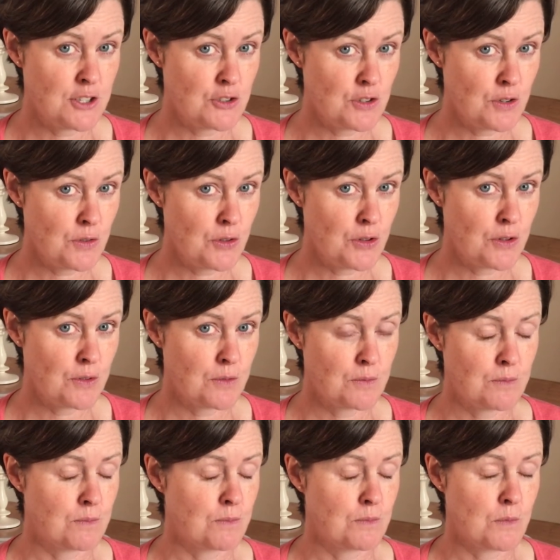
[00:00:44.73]
truth
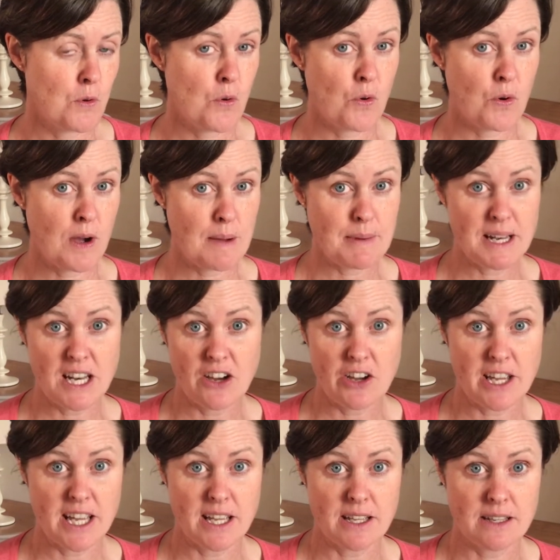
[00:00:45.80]
or am I
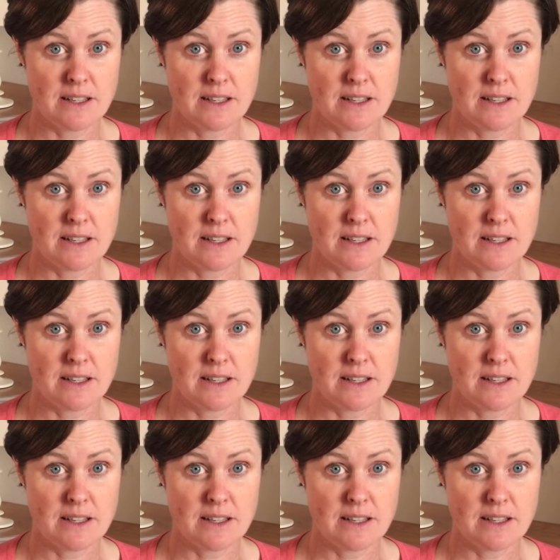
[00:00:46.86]
lying?